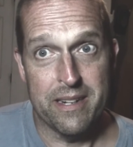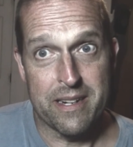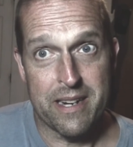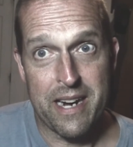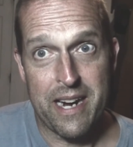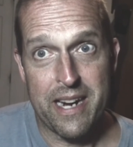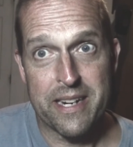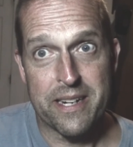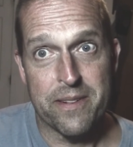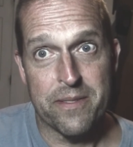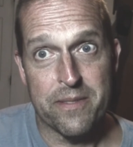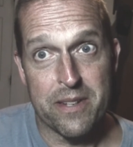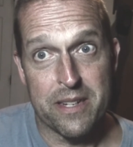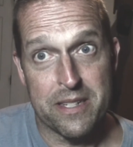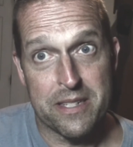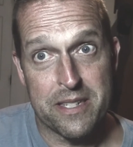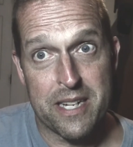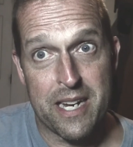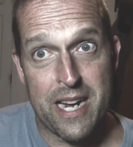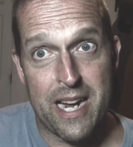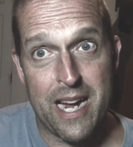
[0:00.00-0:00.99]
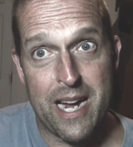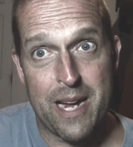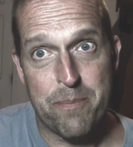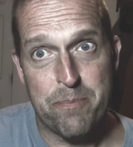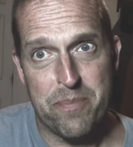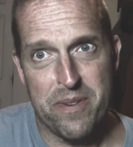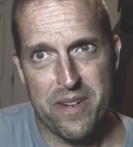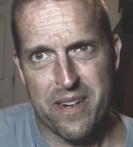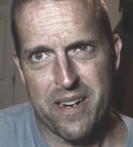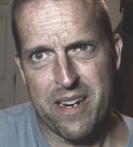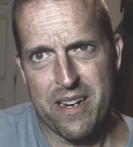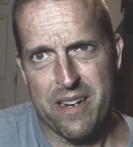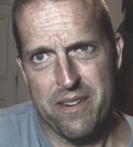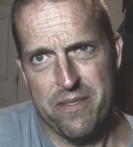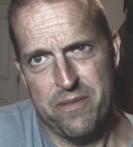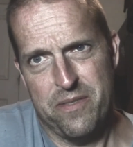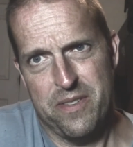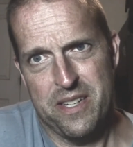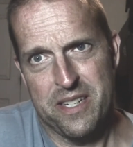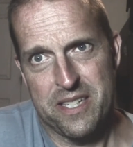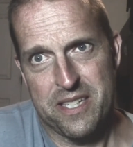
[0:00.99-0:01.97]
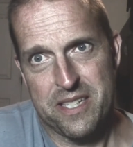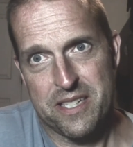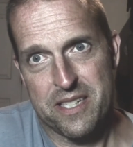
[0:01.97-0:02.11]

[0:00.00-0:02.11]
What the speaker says: kind of the topic of this